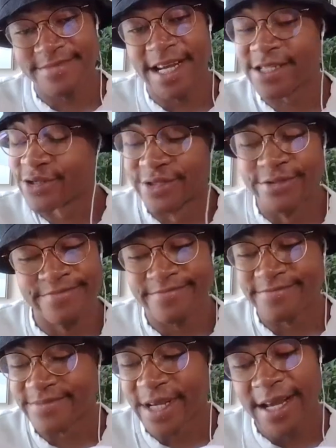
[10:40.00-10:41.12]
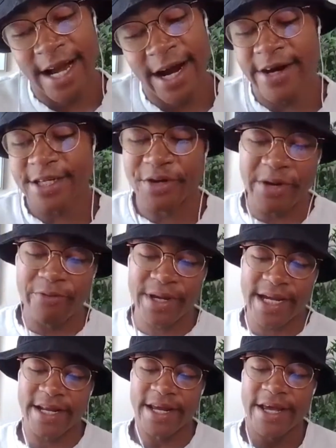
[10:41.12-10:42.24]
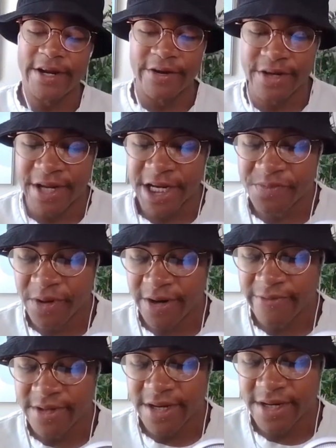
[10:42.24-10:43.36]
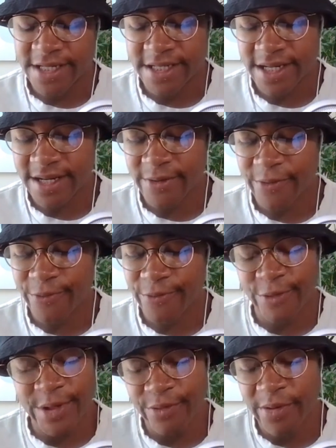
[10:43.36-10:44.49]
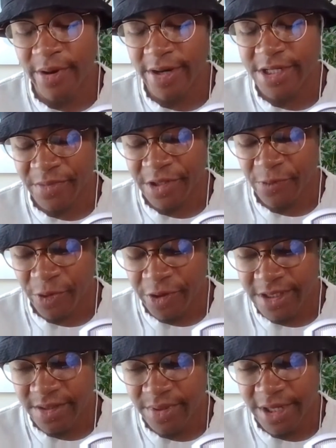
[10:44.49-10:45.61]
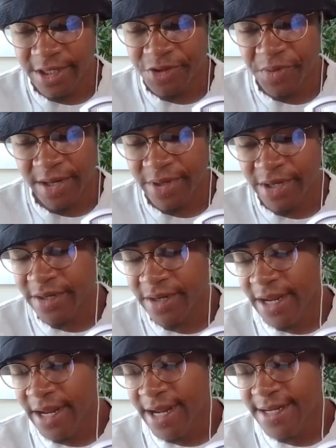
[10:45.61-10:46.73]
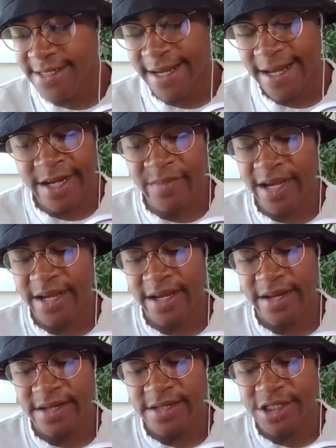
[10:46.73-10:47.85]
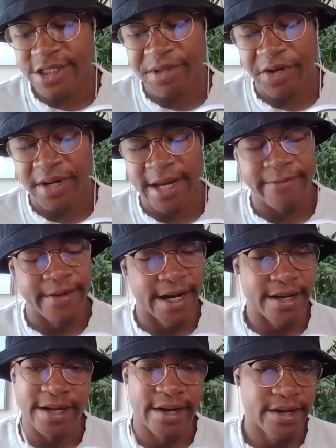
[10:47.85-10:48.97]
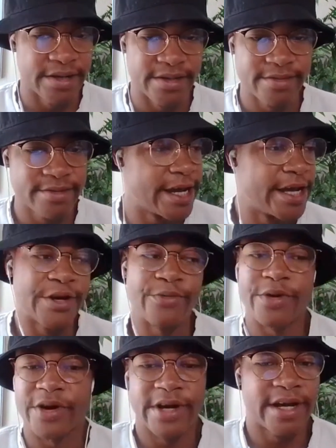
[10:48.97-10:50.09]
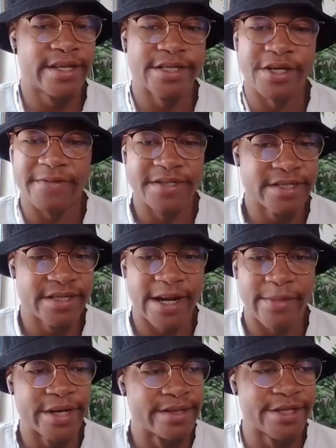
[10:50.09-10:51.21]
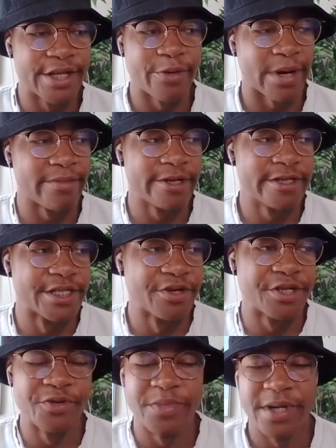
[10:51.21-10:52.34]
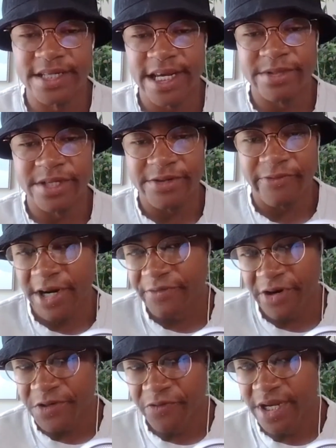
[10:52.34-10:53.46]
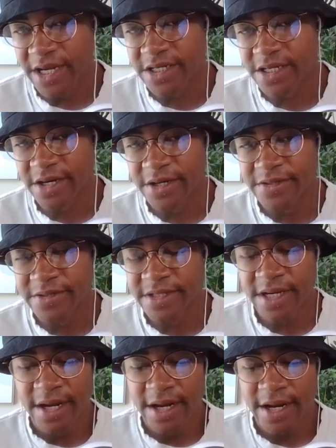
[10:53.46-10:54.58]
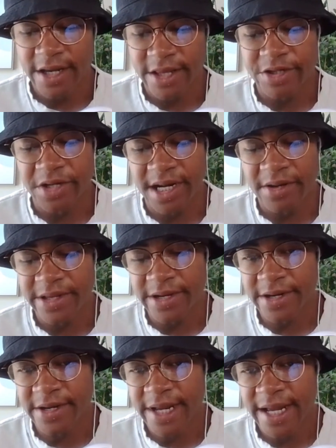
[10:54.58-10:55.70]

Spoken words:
That's true. All right. So I mean, we kind of hit on the next part of it then, because we were already talking about the Warriors and the Blazers, but I mean, Dame and James Harden have not landed anywhere yet this offseason. I mean, they're probably still the two biggest names as far as free agent goes that are still out there.